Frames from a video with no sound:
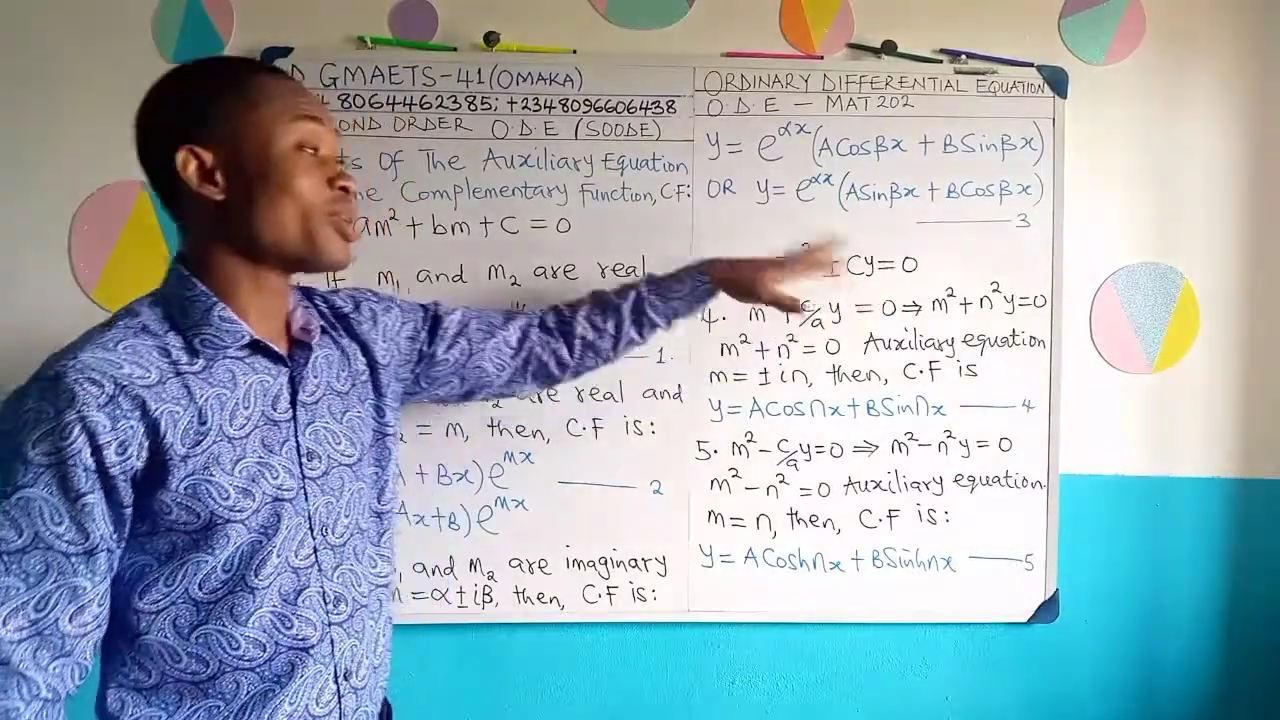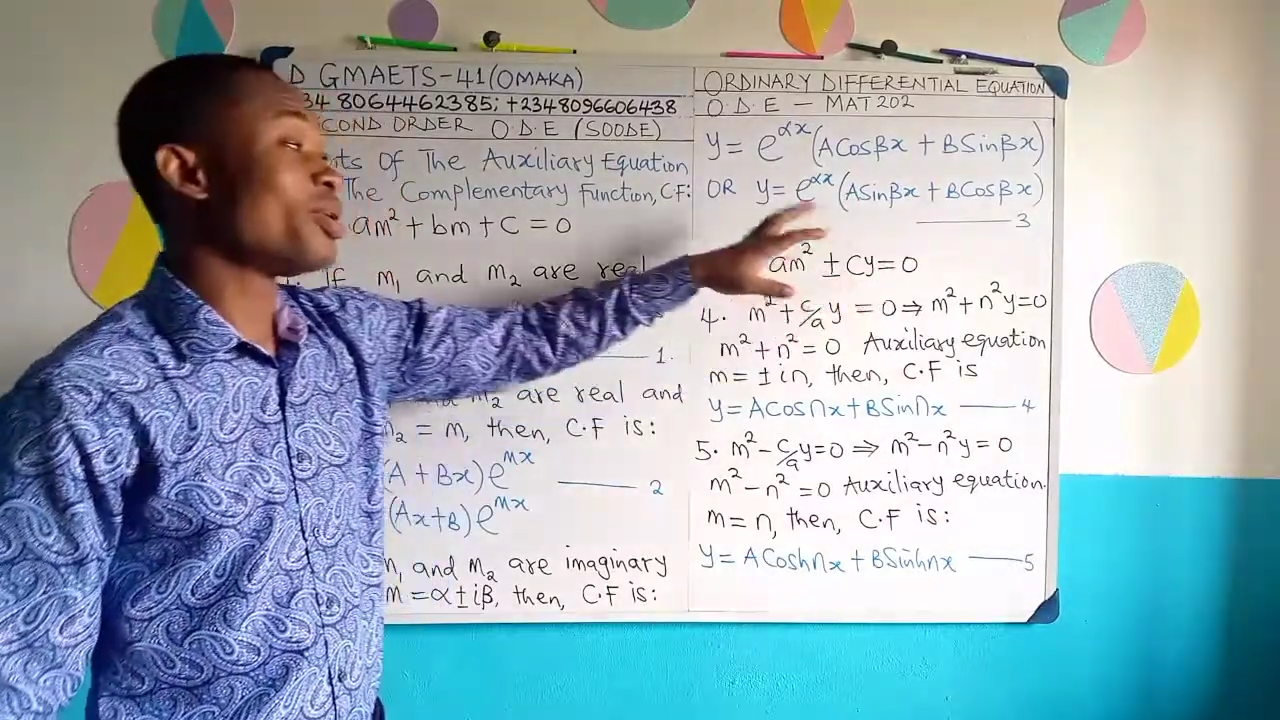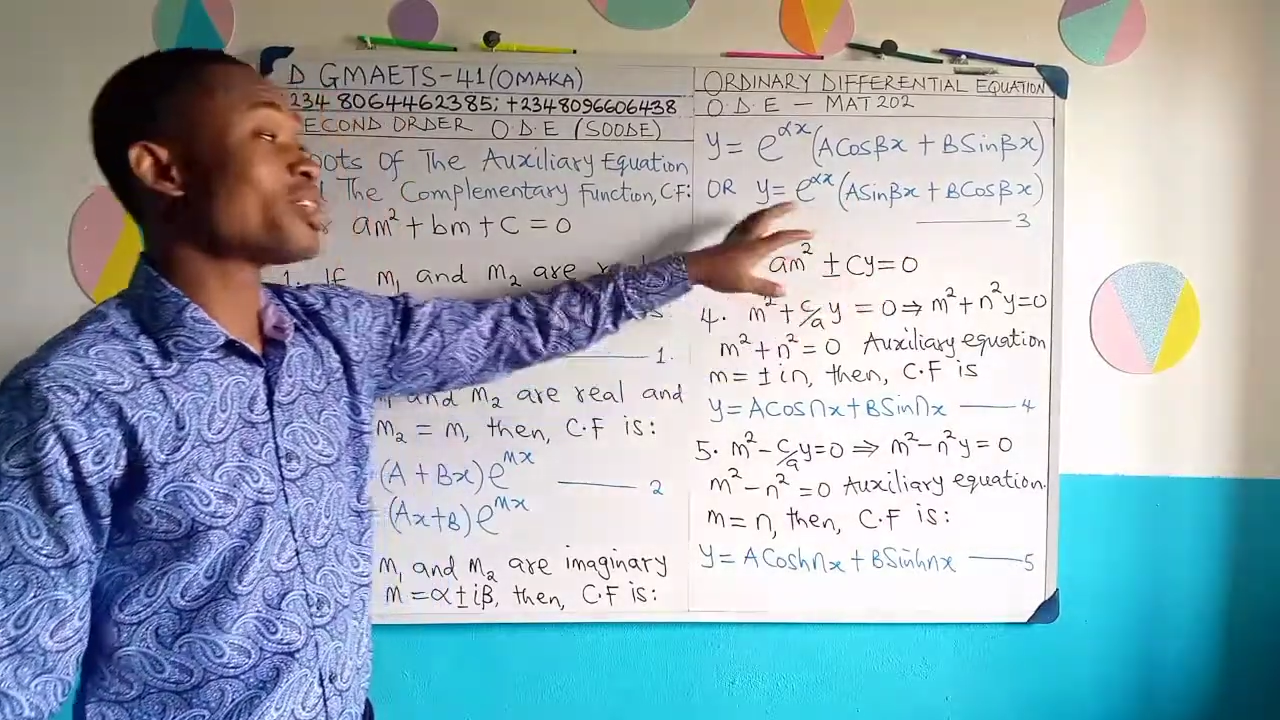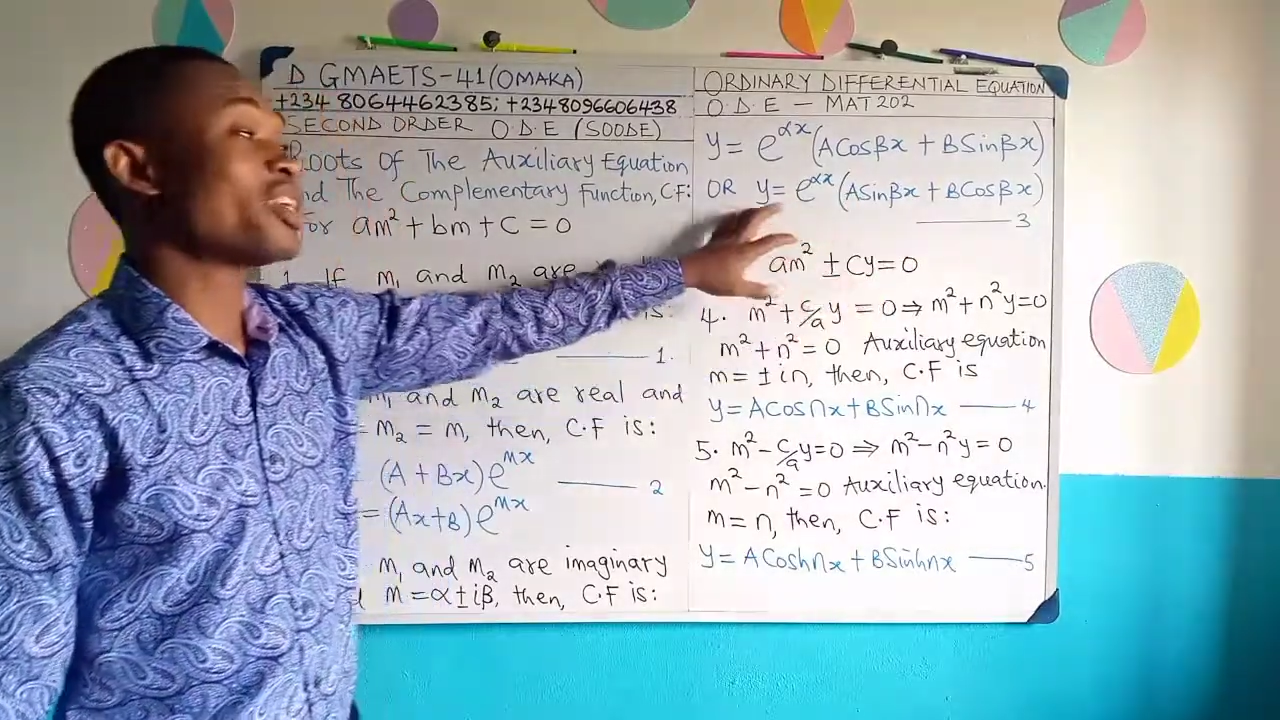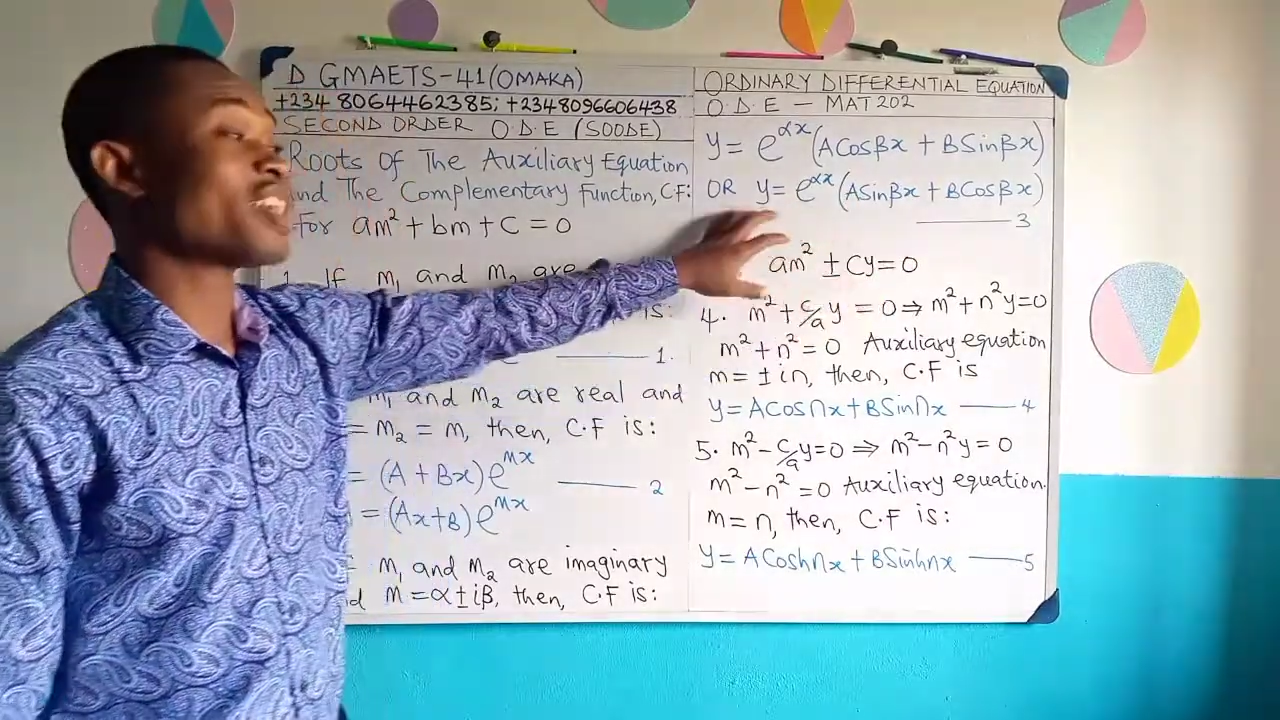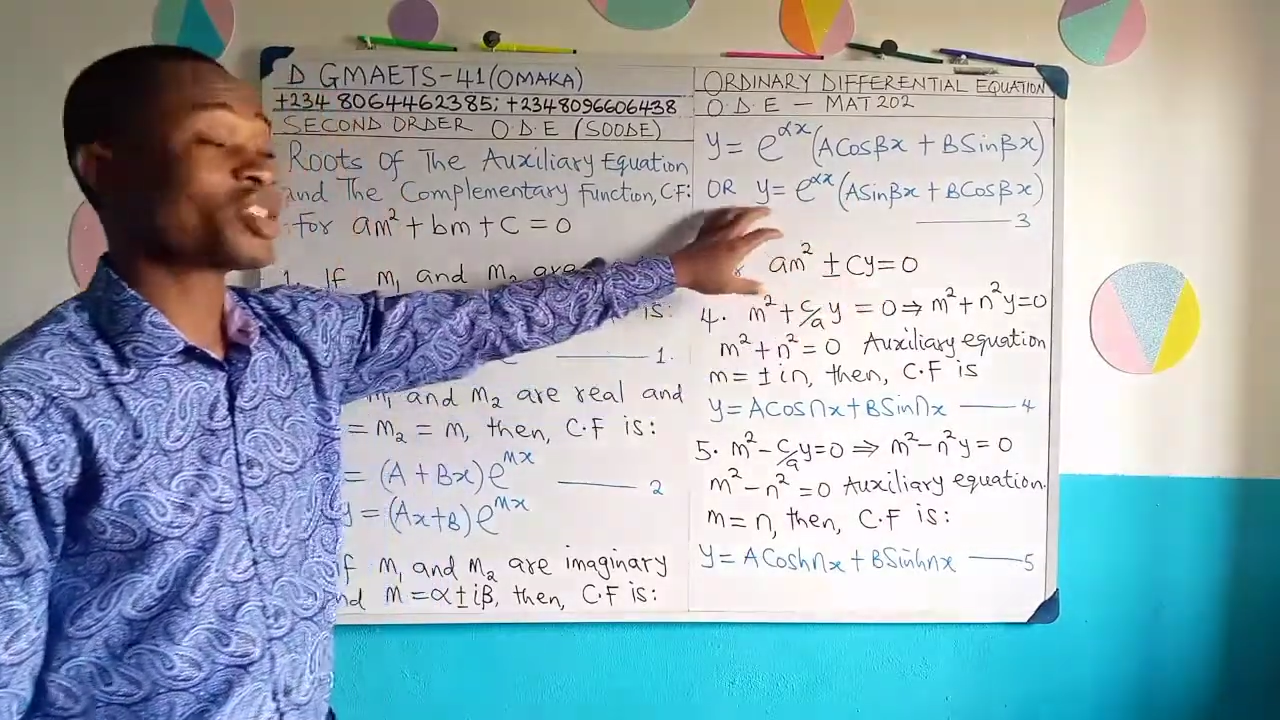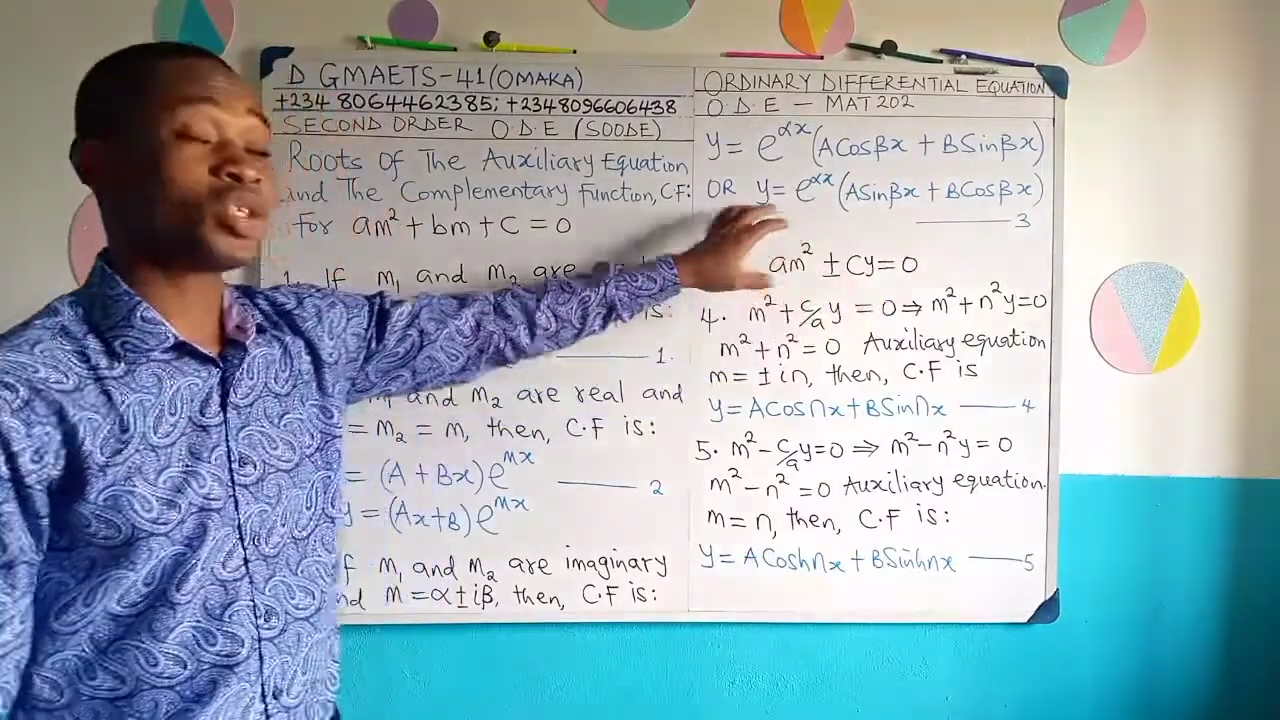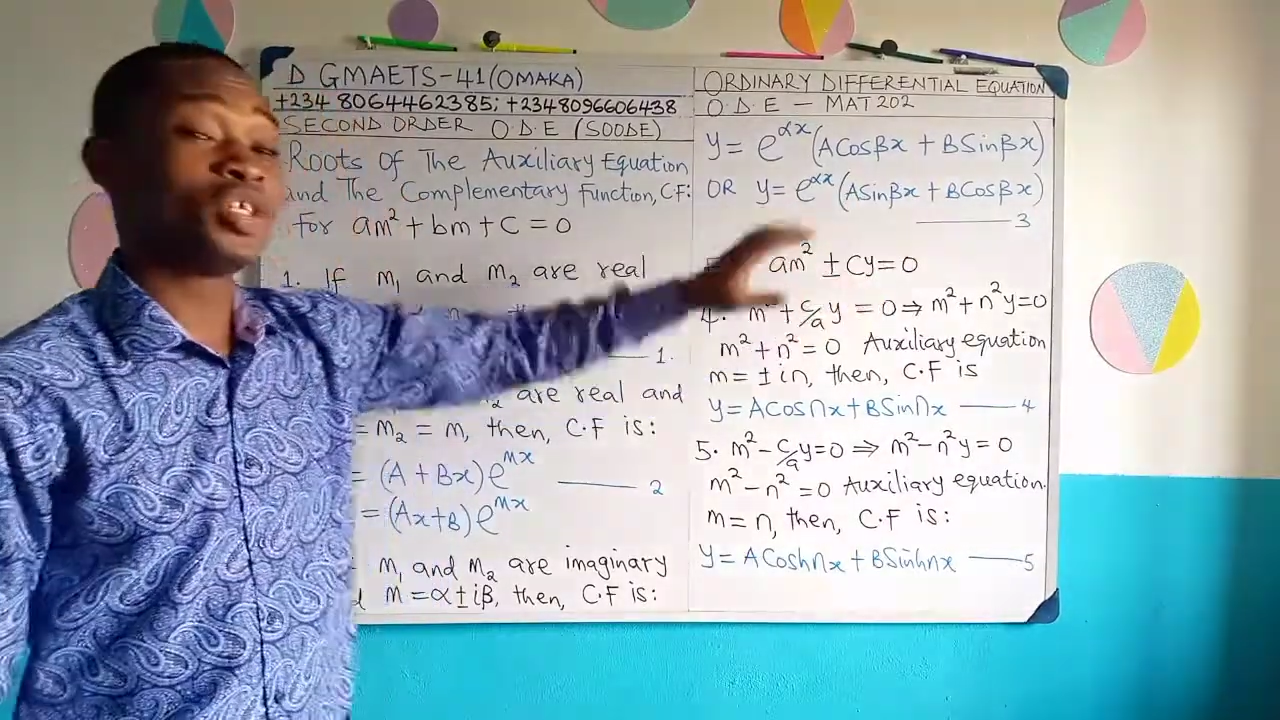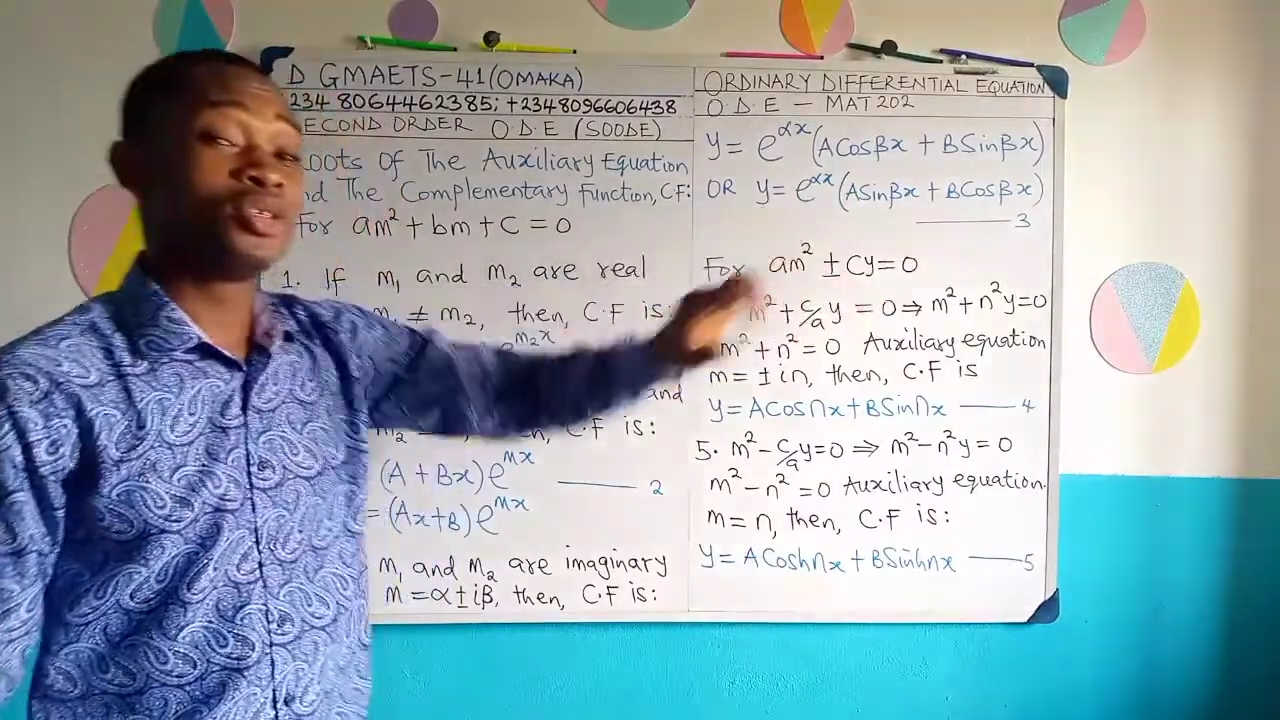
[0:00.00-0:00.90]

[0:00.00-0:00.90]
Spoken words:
solution is actually